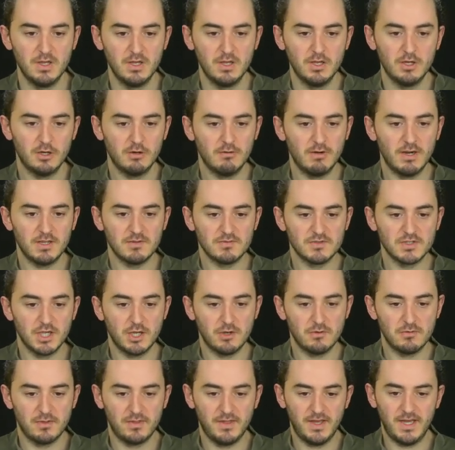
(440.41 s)
All right, so
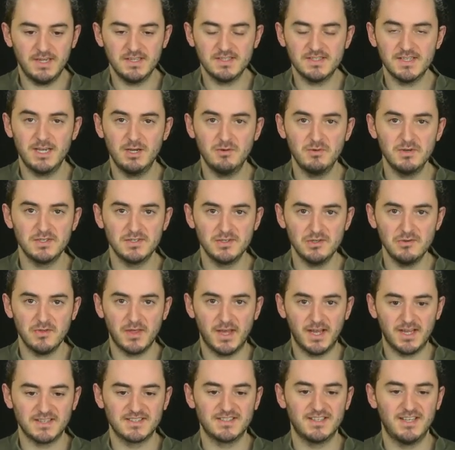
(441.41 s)
that is how we do
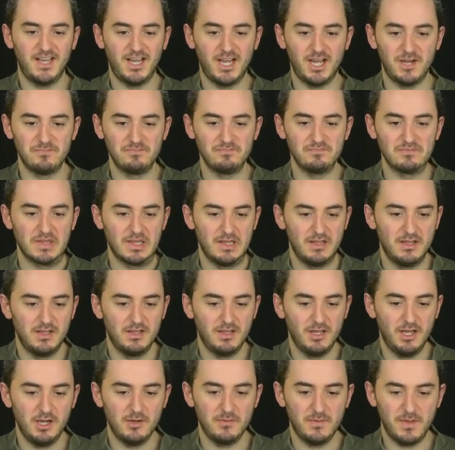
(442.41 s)
that.
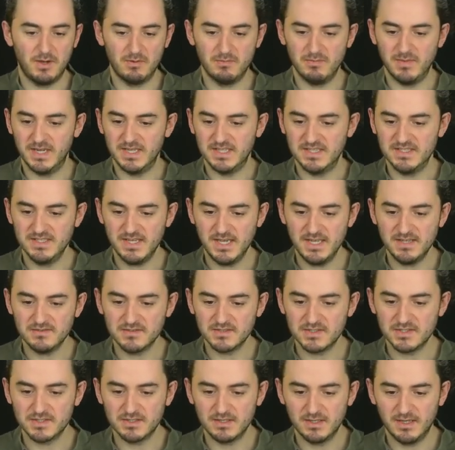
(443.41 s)
Hope that made
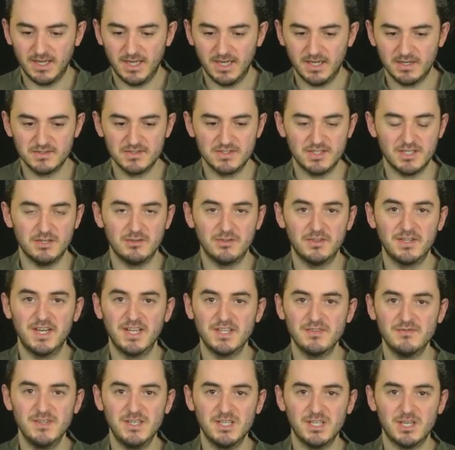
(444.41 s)
sense, and I'll see you in the next
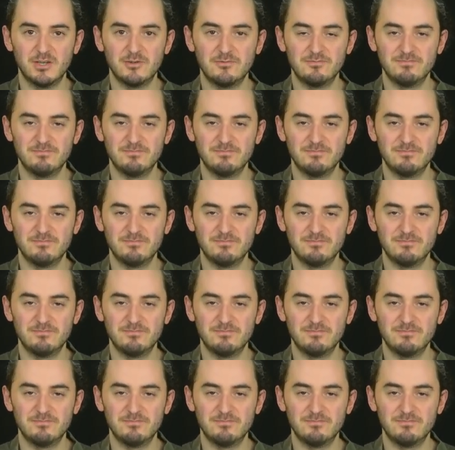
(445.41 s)
video.